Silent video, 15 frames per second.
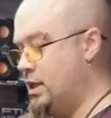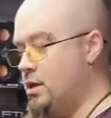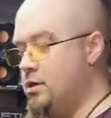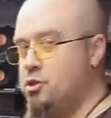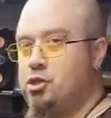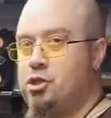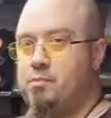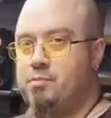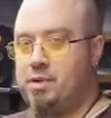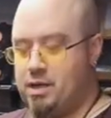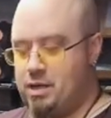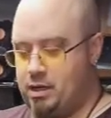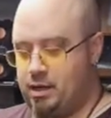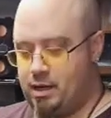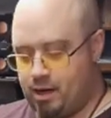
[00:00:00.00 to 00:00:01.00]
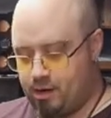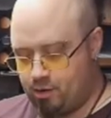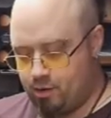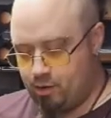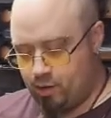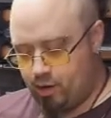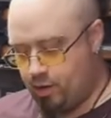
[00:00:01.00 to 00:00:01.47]
There should be an
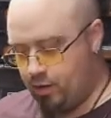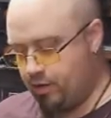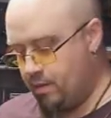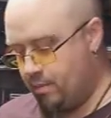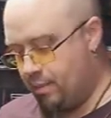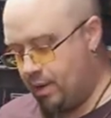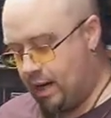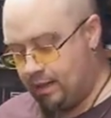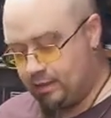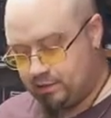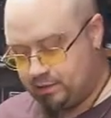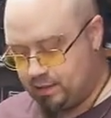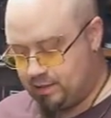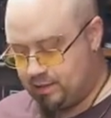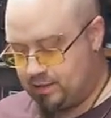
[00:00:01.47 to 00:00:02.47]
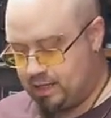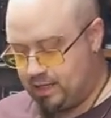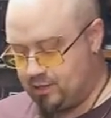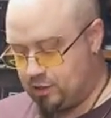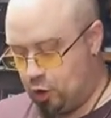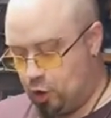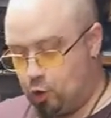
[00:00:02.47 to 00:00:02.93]
arrow on the box that
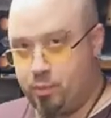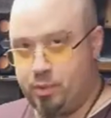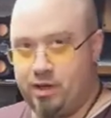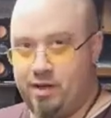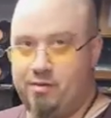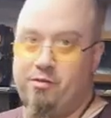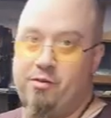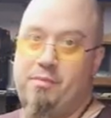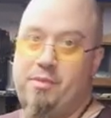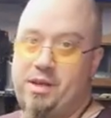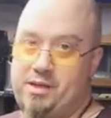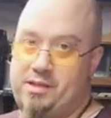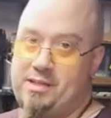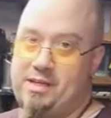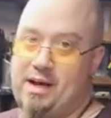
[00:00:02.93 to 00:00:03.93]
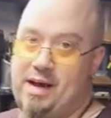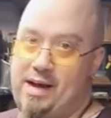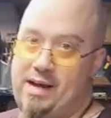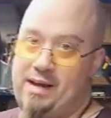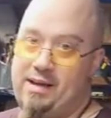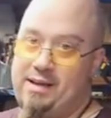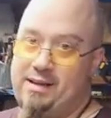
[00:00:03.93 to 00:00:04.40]
says open it from this
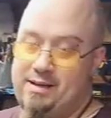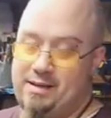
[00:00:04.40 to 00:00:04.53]
side.